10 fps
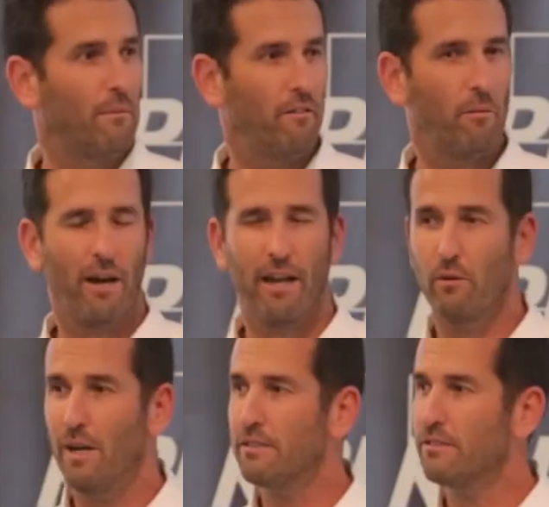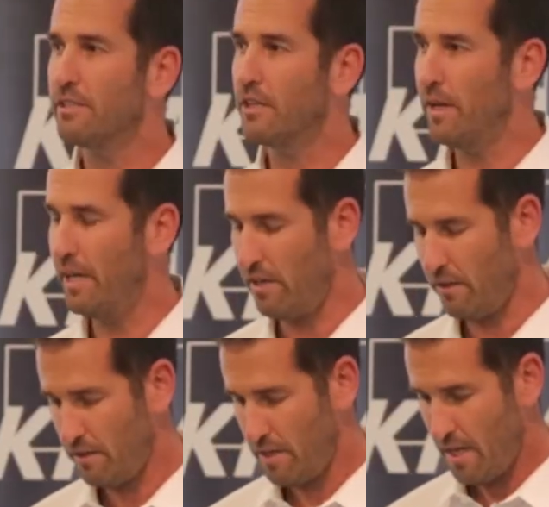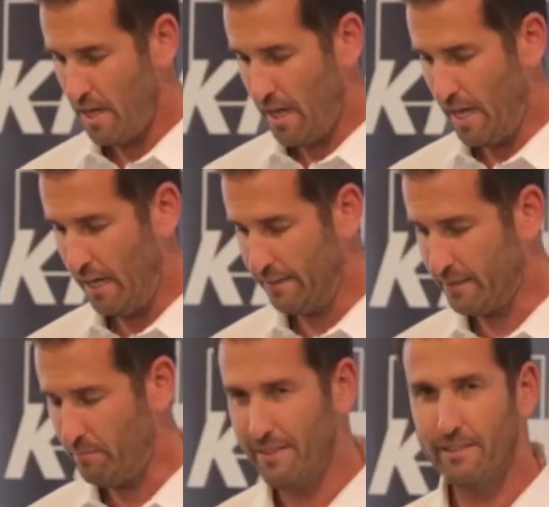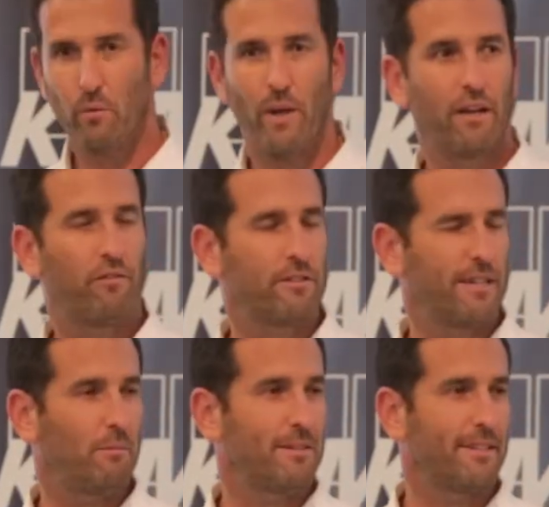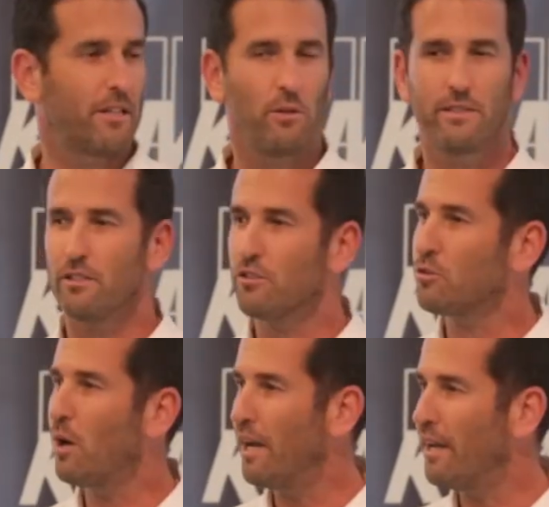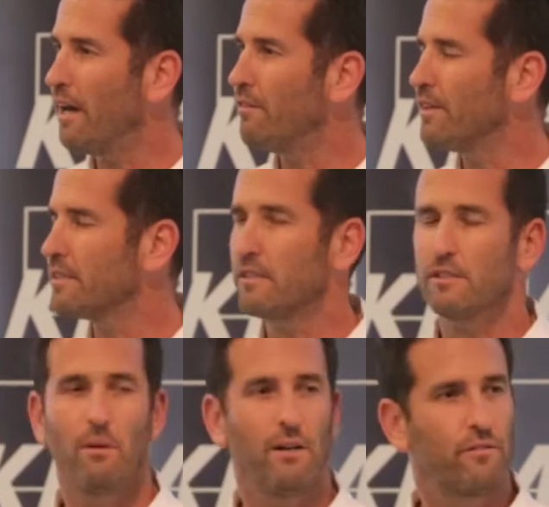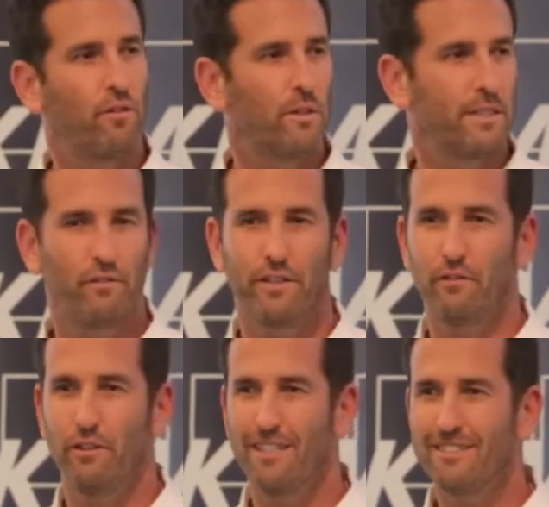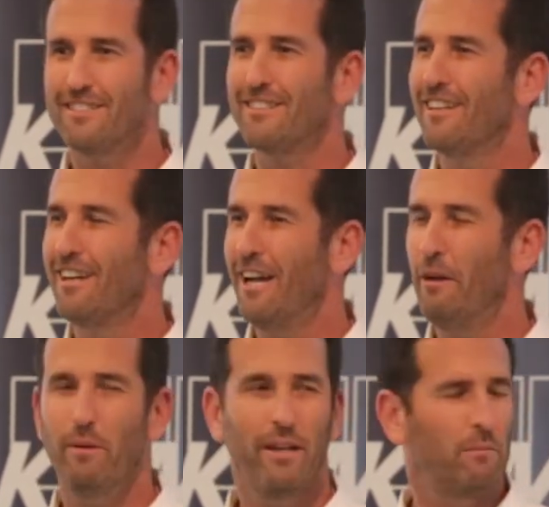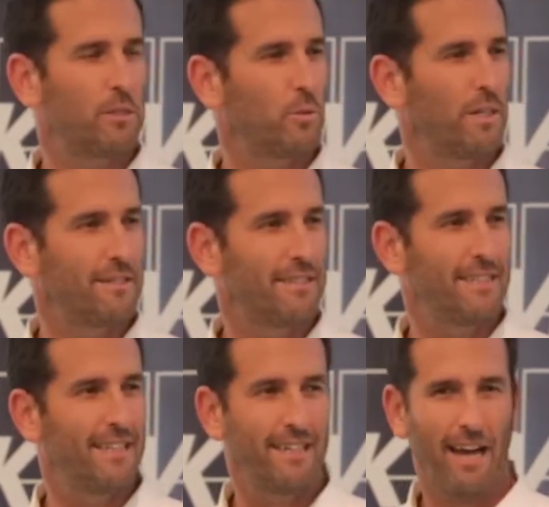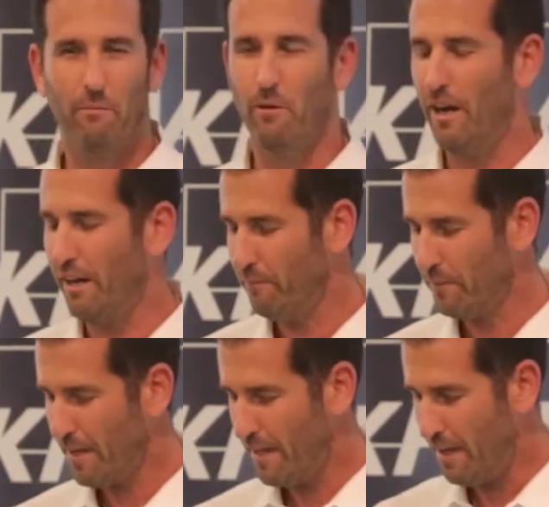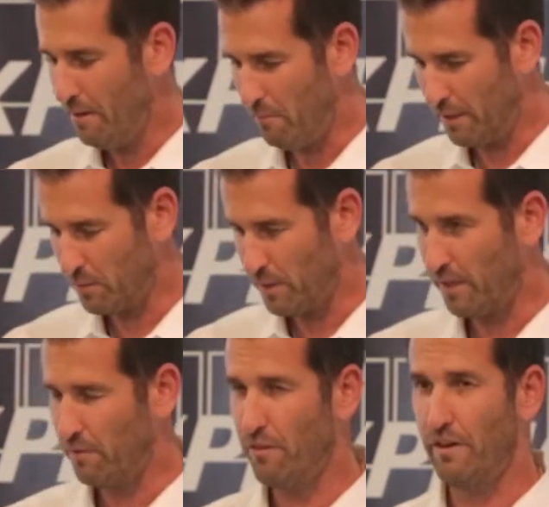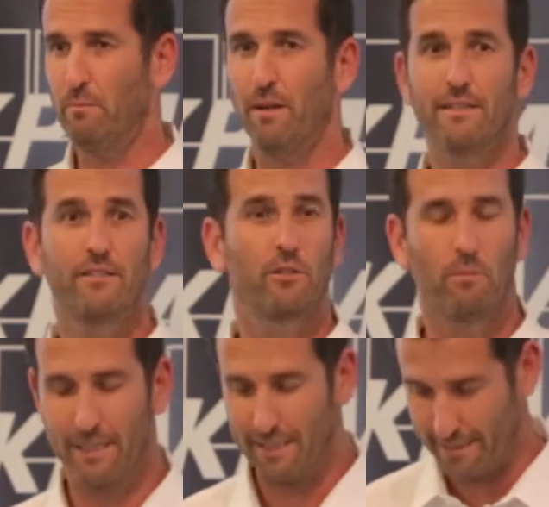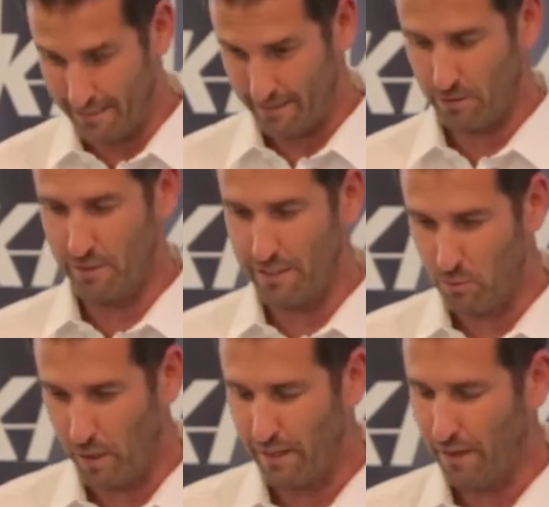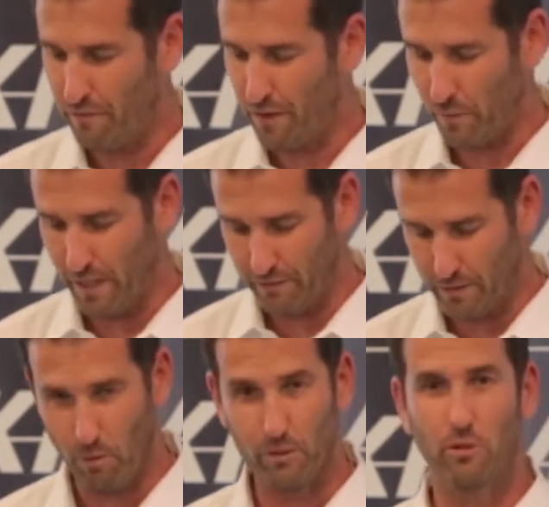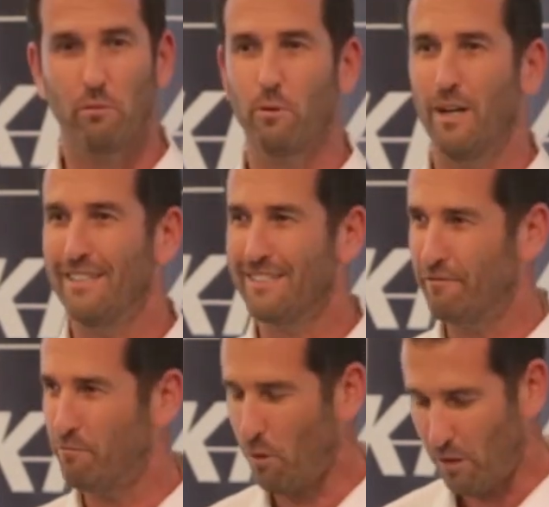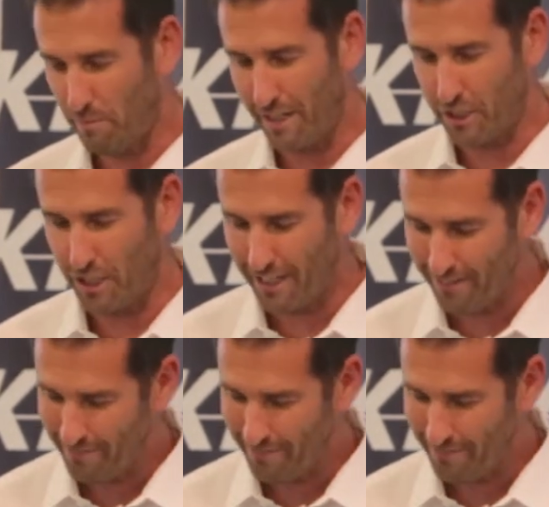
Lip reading: everybody, great to see you here. It's a busy week for cybersecurity in Australia. I think there's about 4 different events happening between Sydney and Canberra. But we are very pleased you made it to this one. I think we have the most comprehensive program actually.